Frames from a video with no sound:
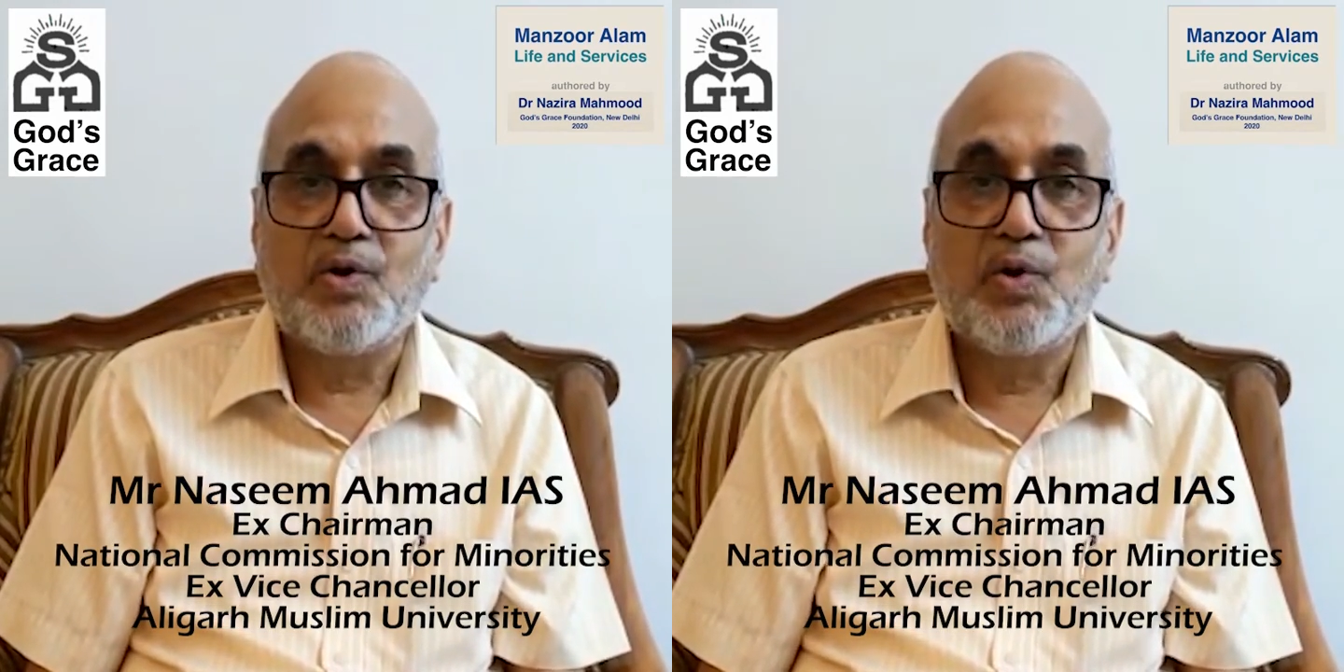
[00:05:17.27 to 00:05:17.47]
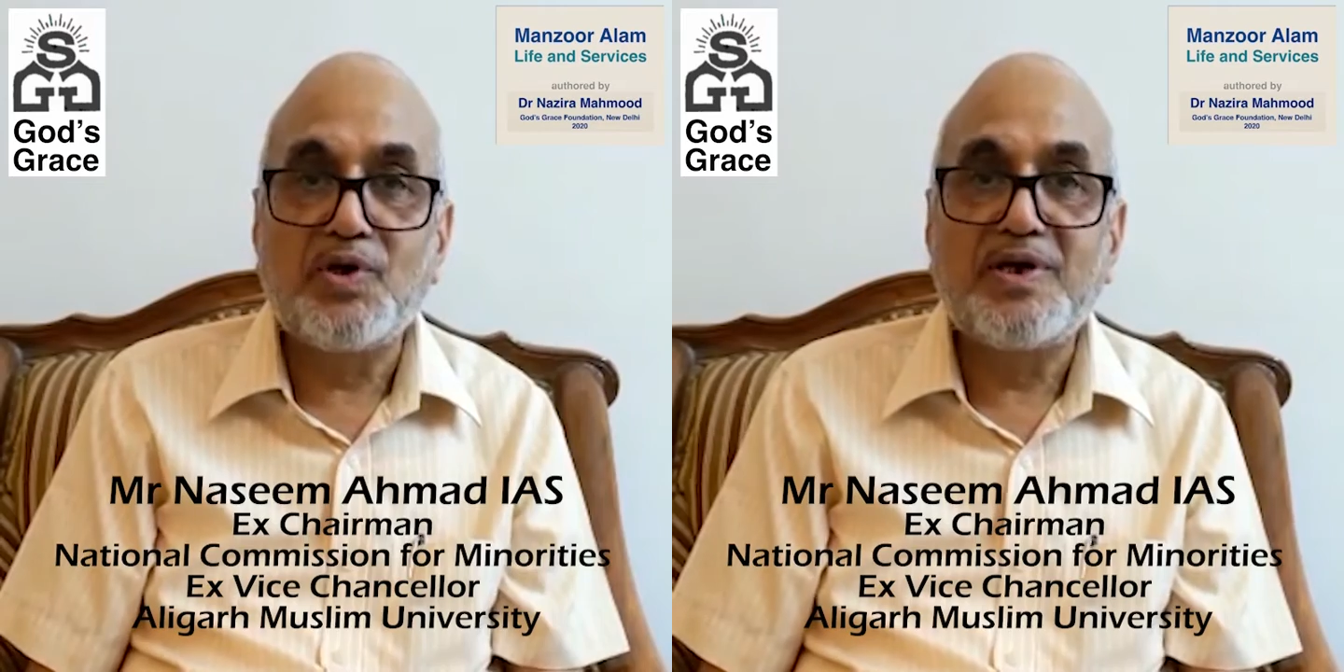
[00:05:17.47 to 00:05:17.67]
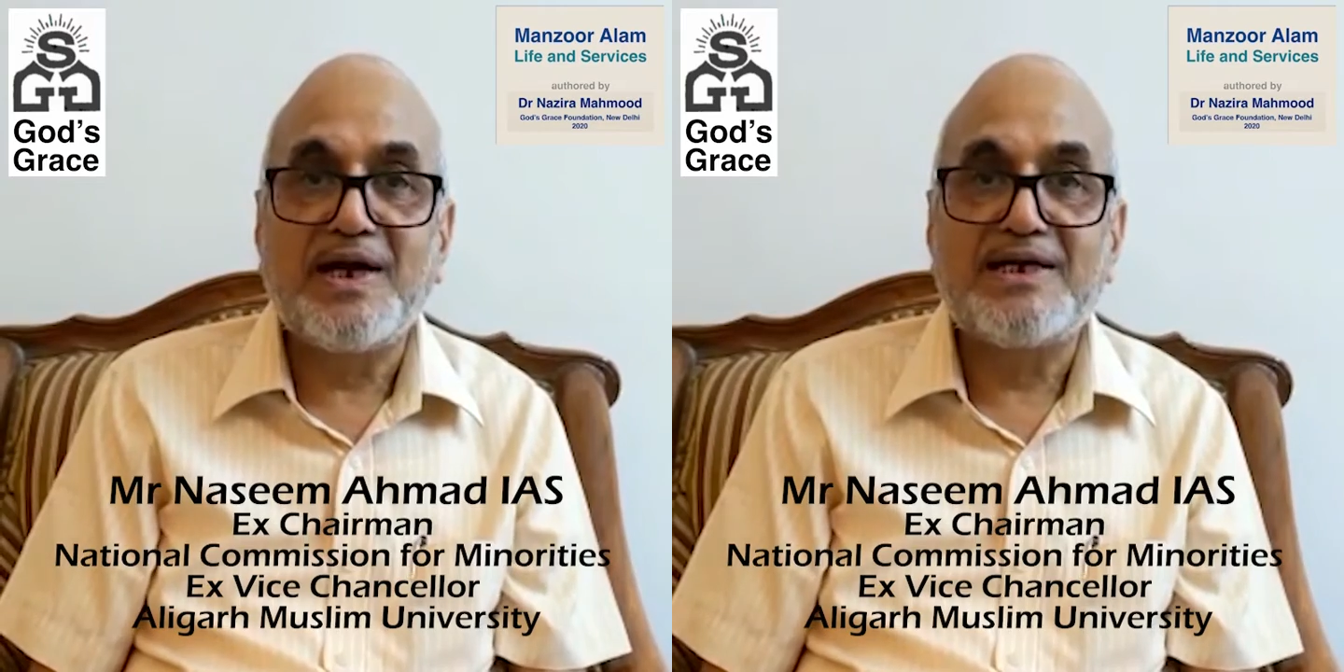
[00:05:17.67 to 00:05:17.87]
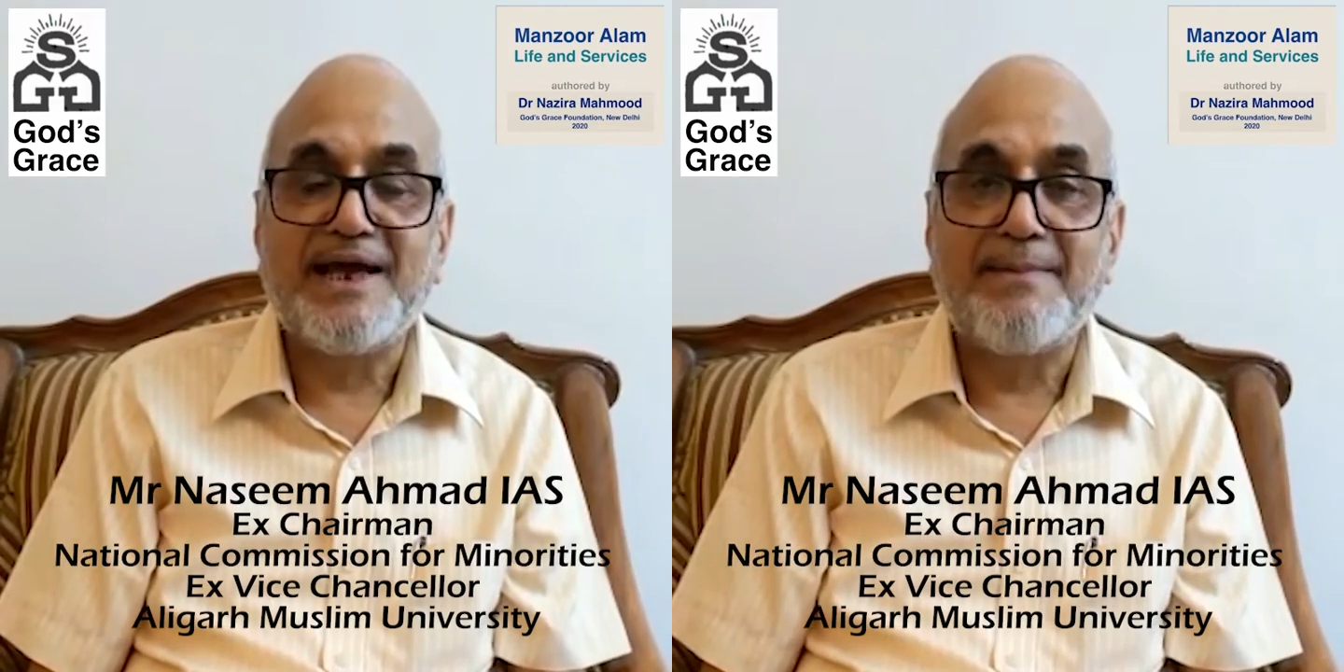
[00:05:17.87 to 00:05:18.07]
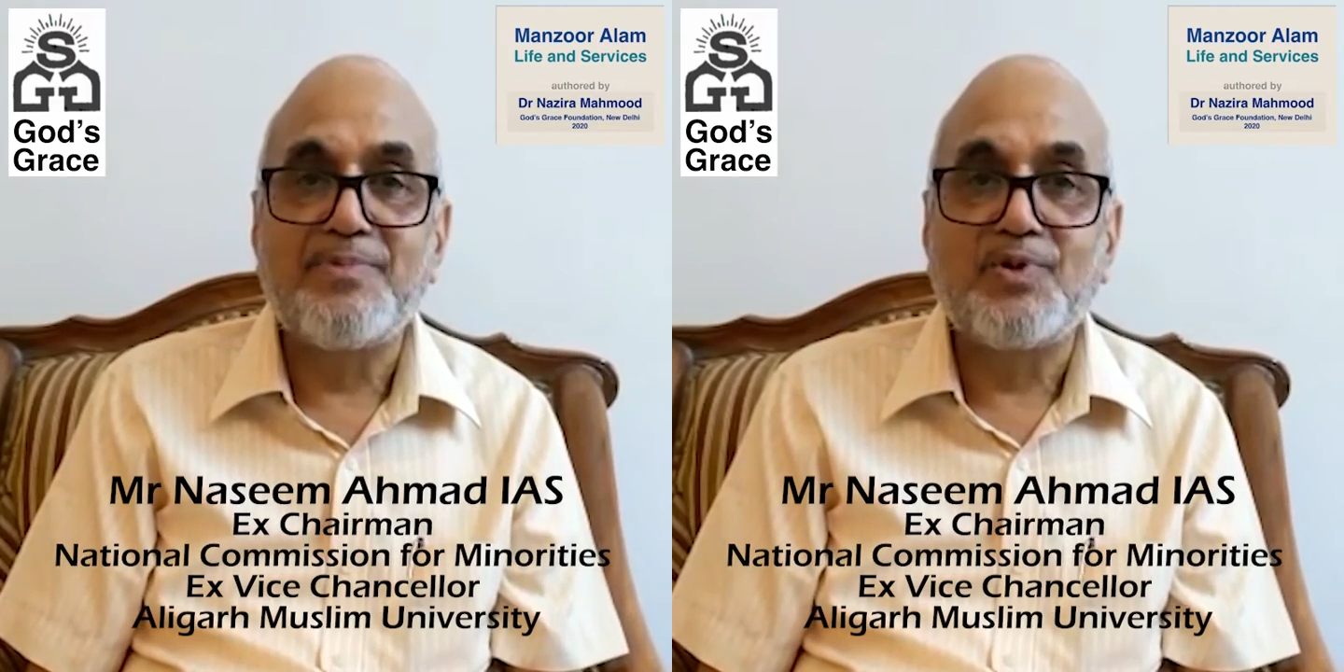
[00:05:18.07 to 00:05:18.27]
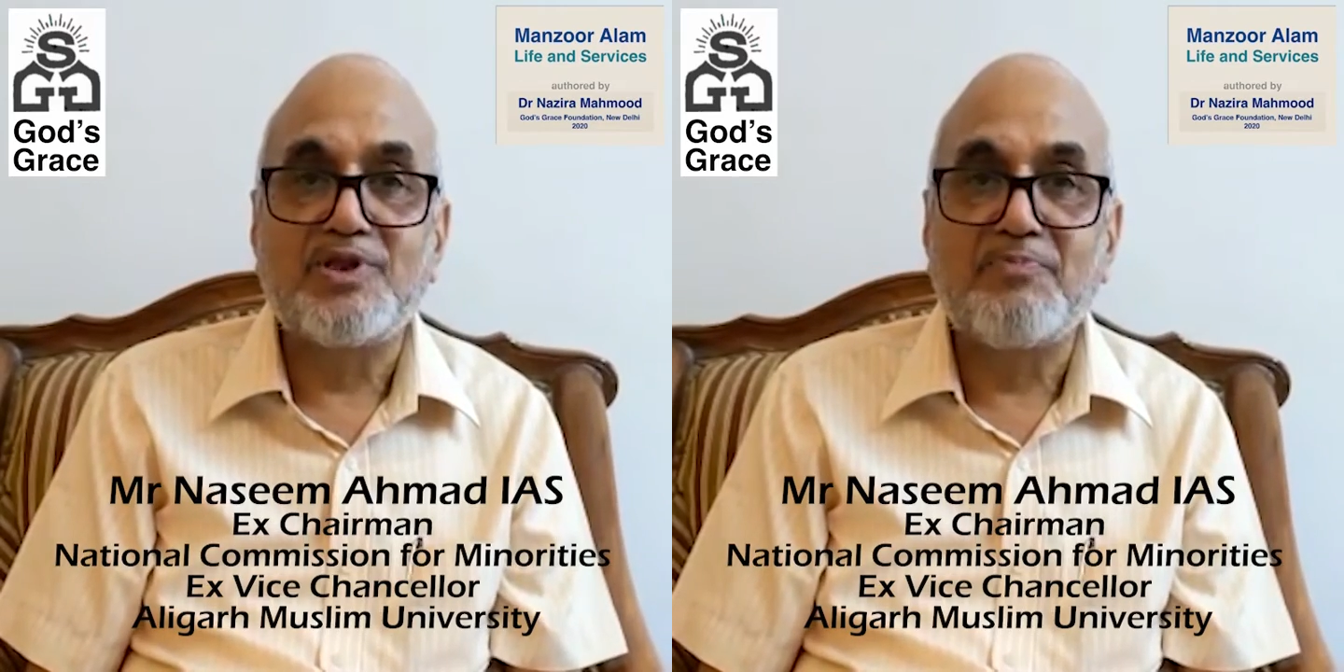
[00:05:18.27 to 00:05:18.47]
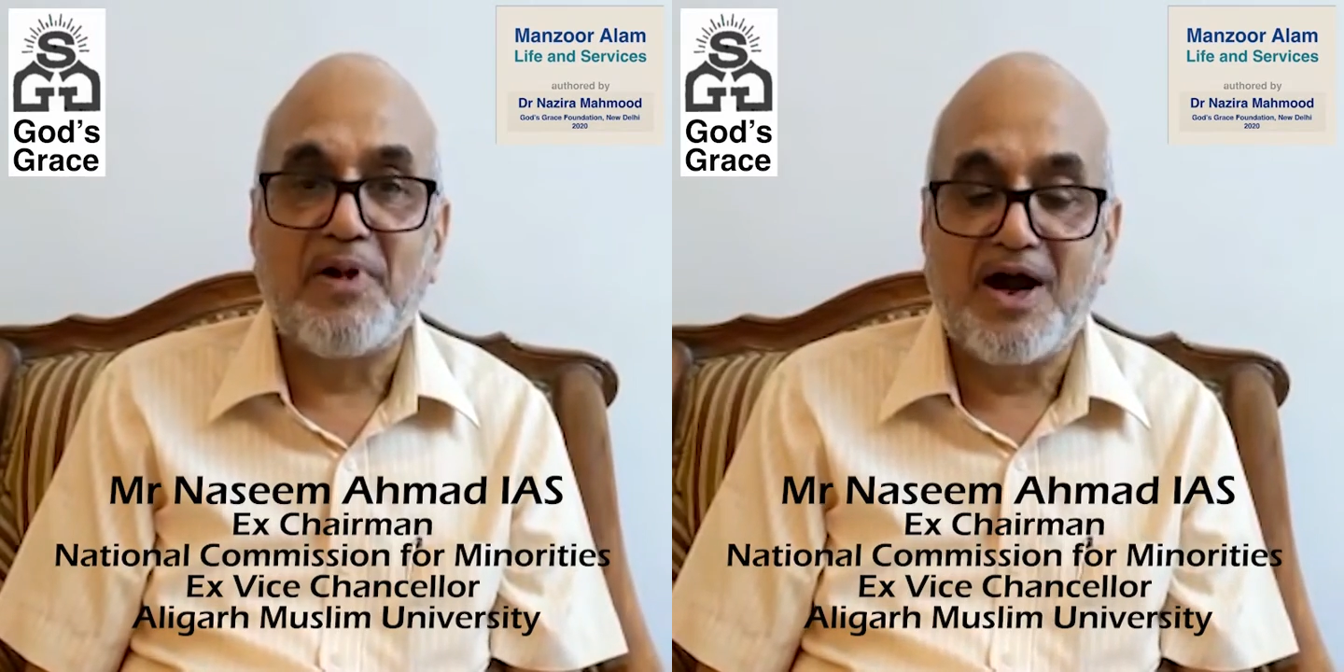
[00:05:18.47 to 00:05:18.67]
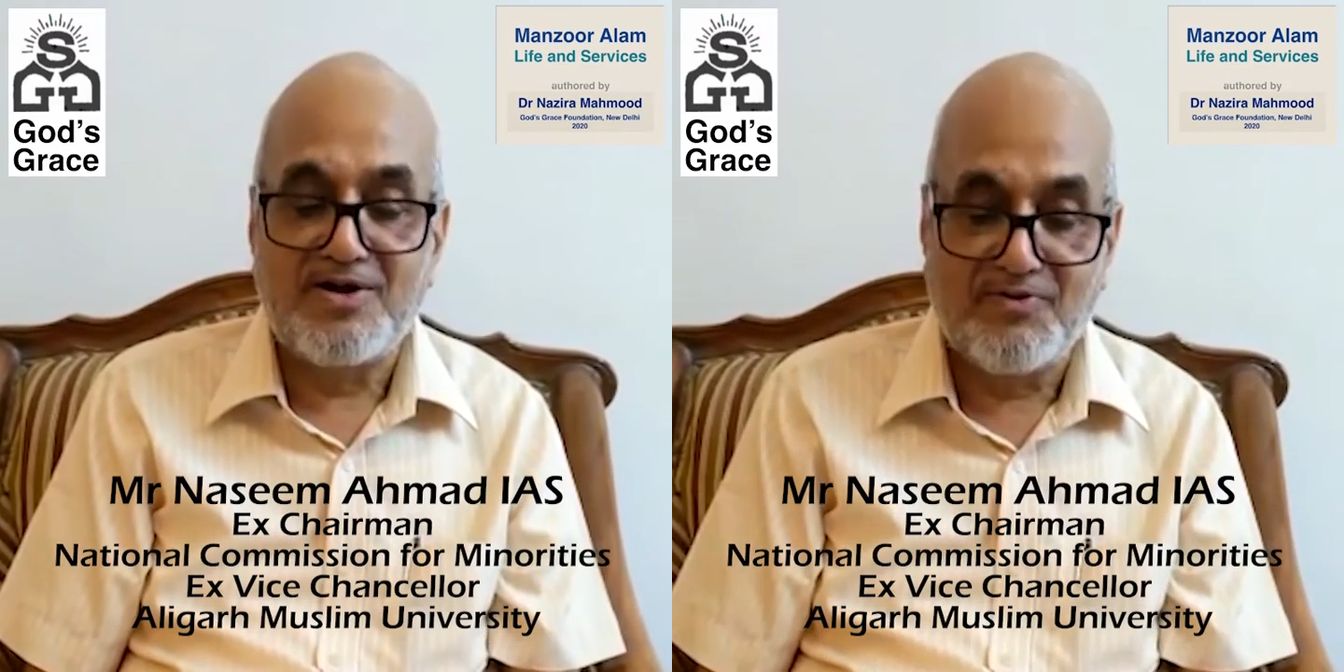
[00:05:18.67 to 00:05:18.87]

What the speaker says: good attempt on the part